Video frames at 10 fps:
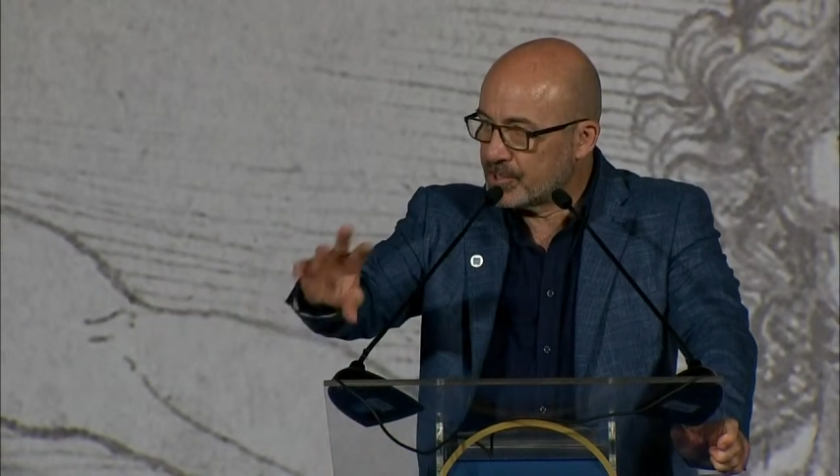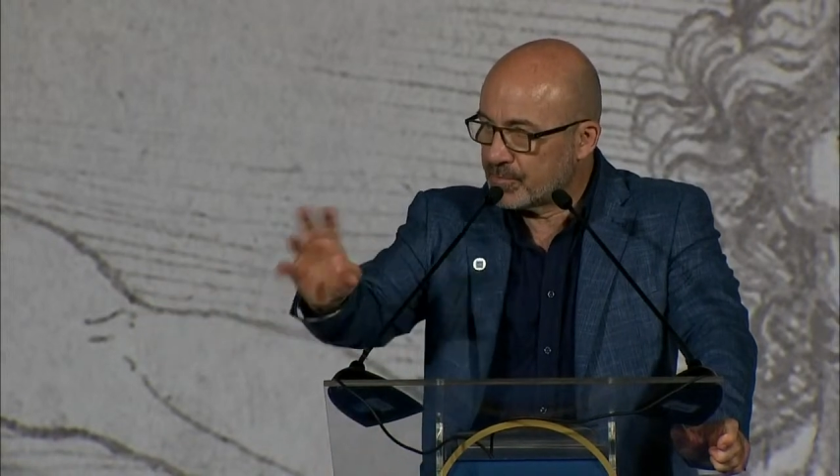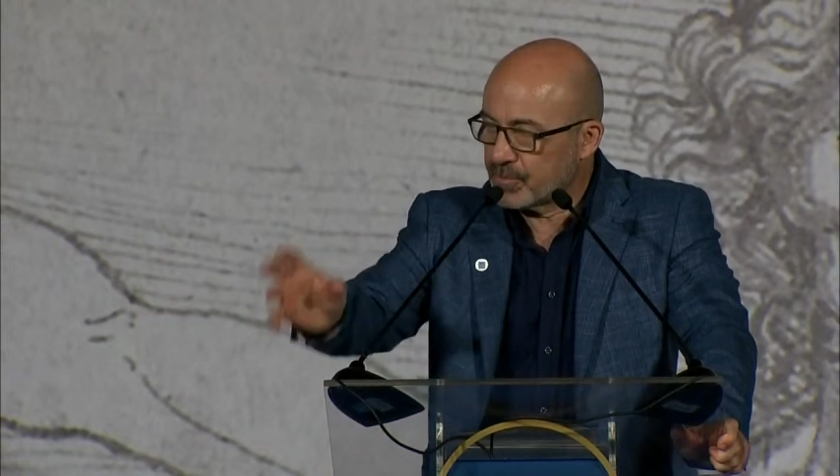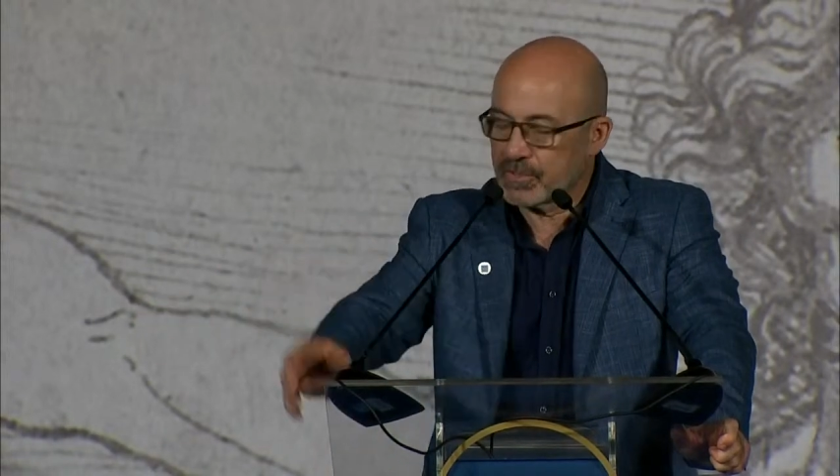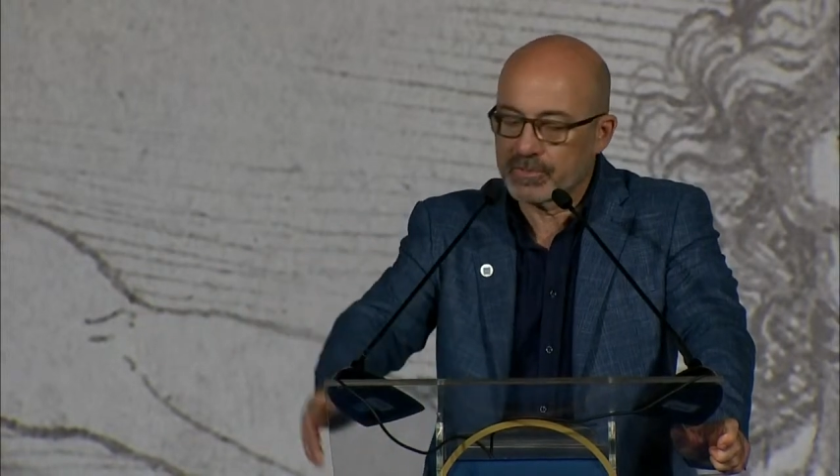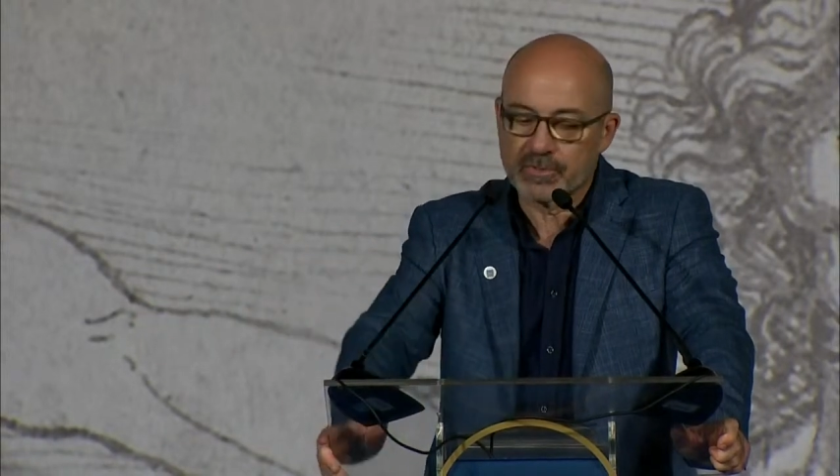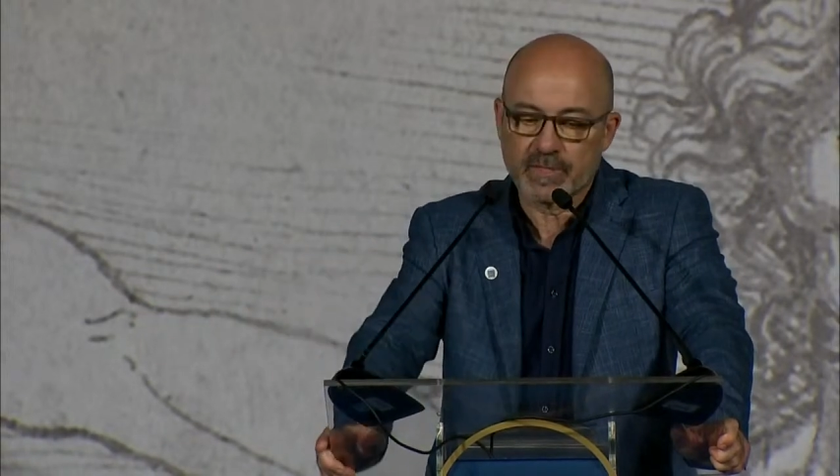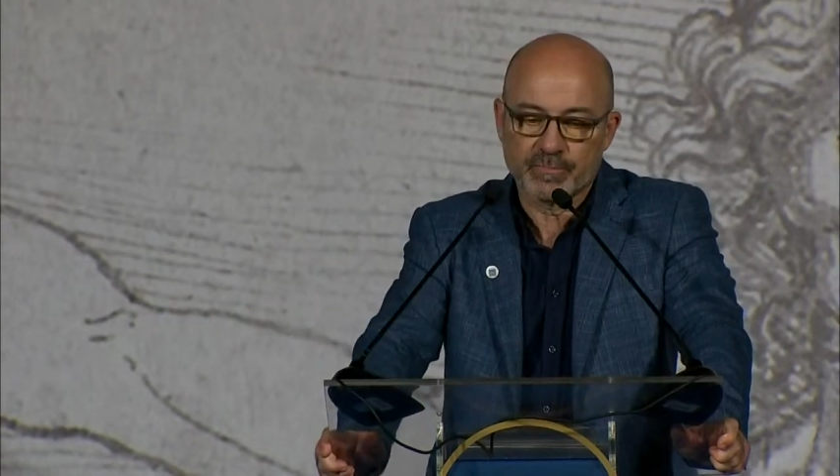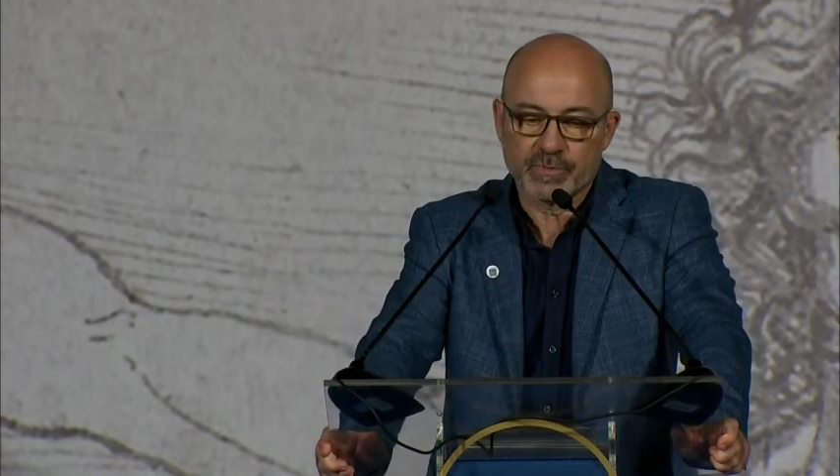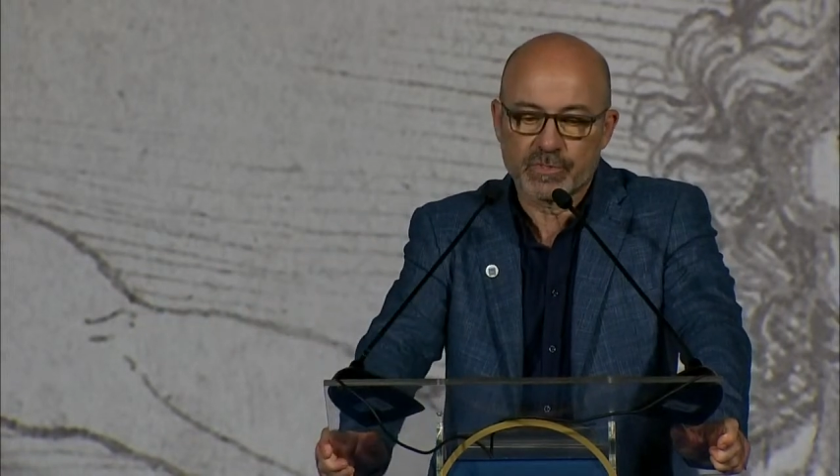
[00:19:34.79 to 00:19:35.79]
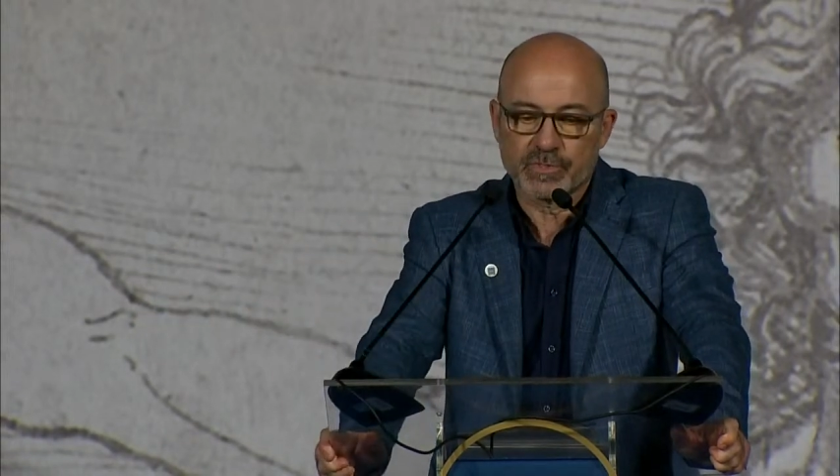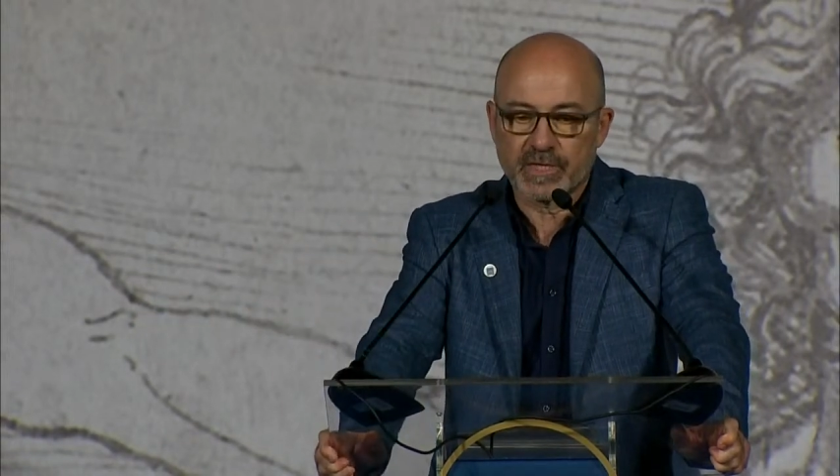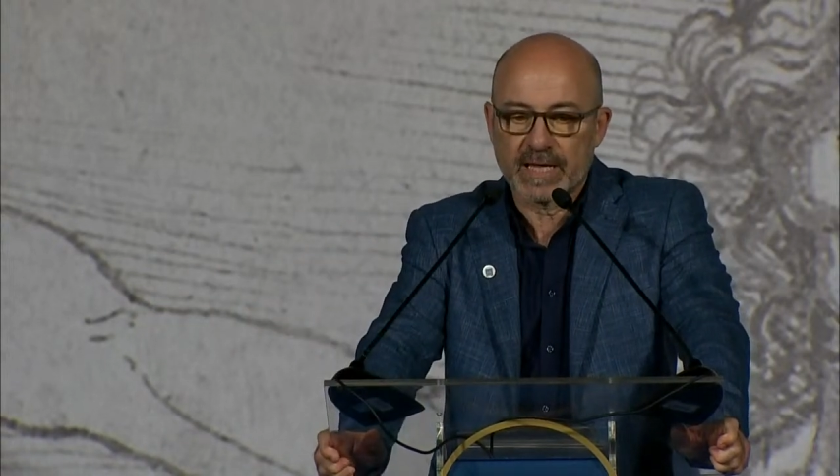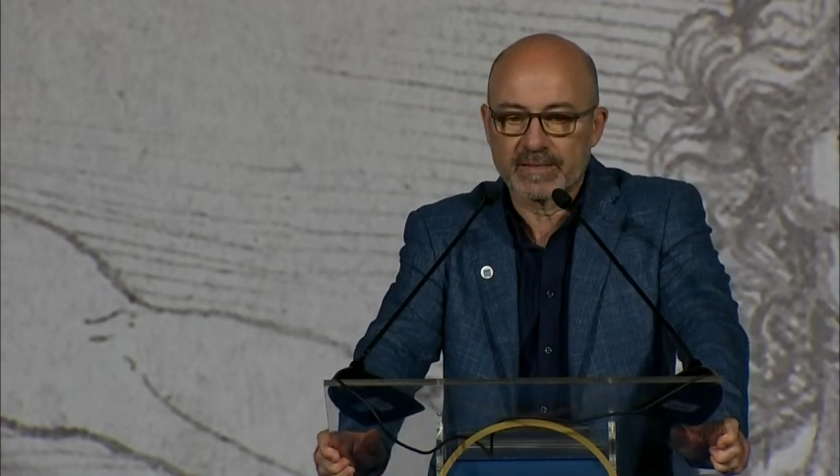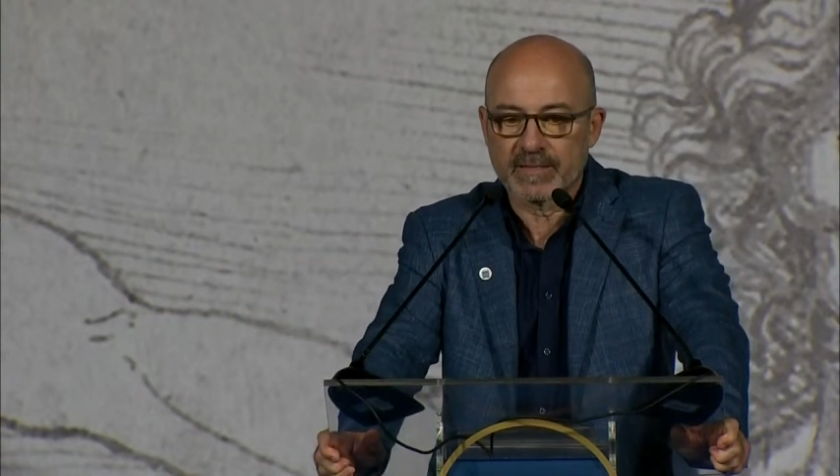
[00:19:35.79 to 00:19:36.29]
for
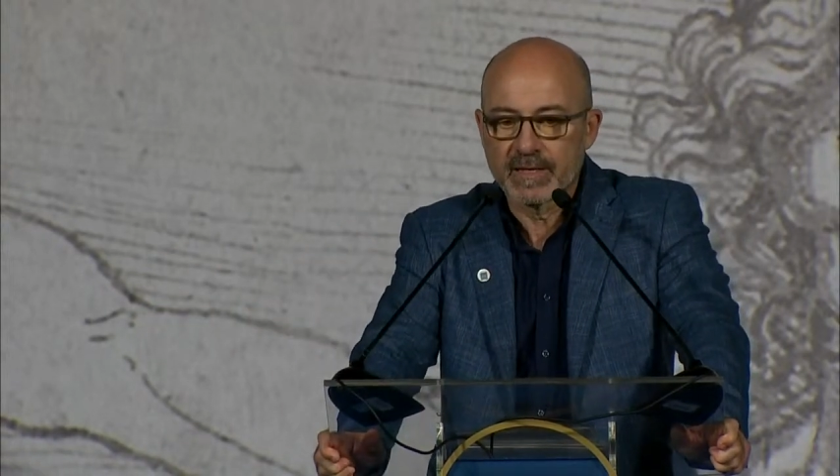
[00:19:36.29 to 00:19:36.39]
decarbonization